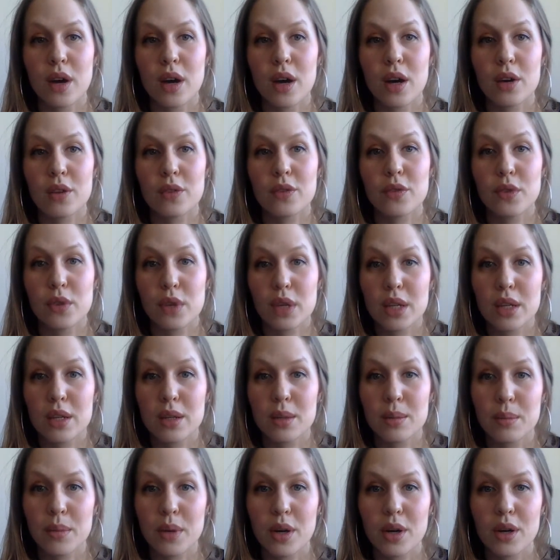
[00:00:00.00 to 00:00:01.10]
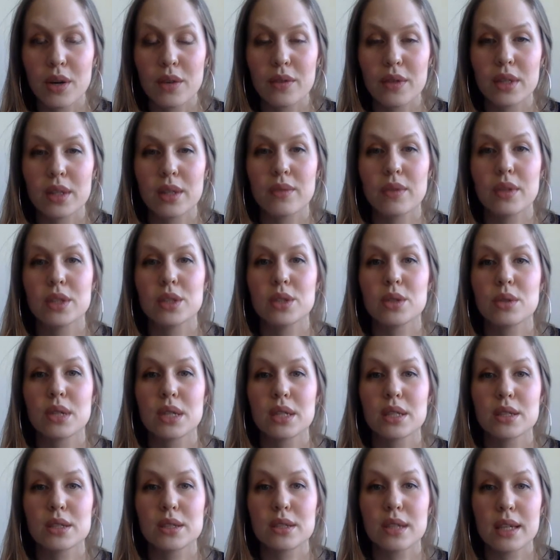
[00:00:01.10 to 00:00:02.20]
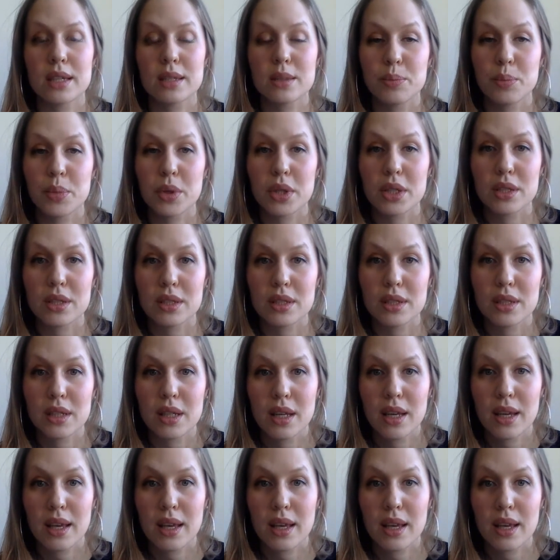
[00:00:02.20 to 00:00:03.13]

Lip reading: our freedom of individual expression,